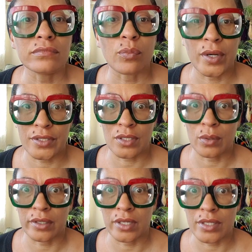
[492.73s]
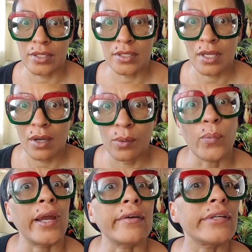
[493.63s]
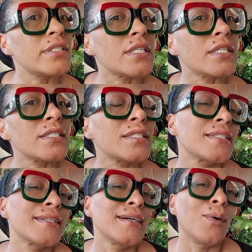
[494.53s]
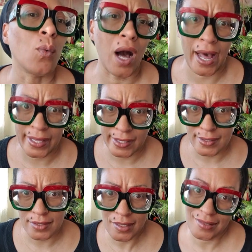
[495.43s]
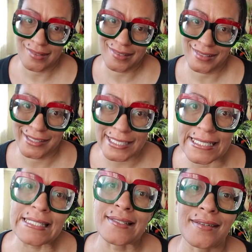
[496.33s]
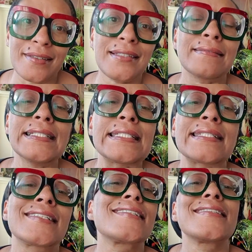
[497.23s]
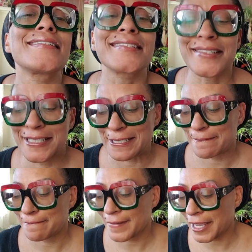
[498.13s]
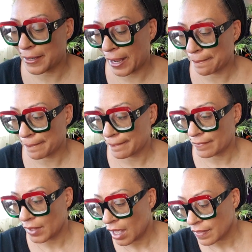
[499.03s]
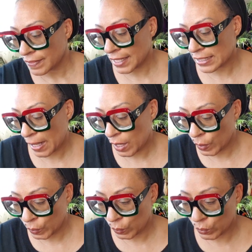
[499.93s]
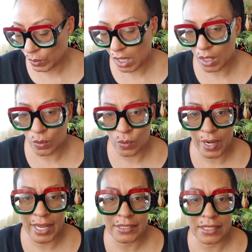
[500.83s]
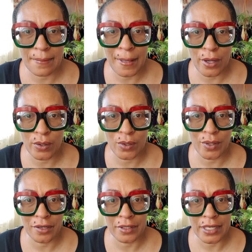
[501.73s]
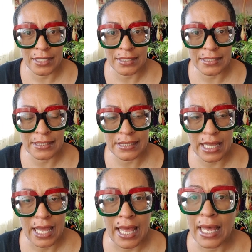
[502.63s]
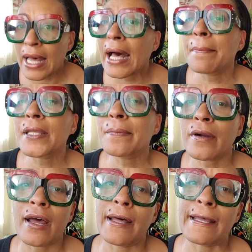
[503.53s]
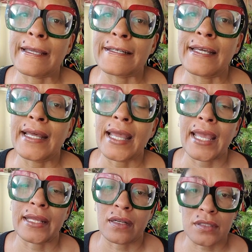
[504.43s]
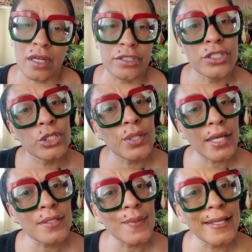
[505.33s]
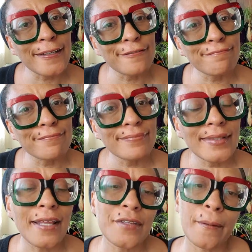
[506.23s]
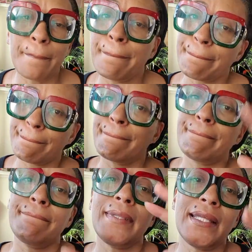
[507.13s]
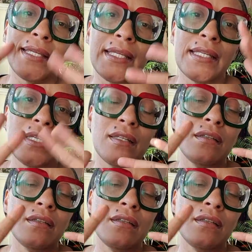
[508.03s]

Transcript: What's queerness? Where is it? Why is it? These are the questions. Anyway, that's my whole rant about queerness. Happy Pride, and I'll talk to you next week. Love you. Bye.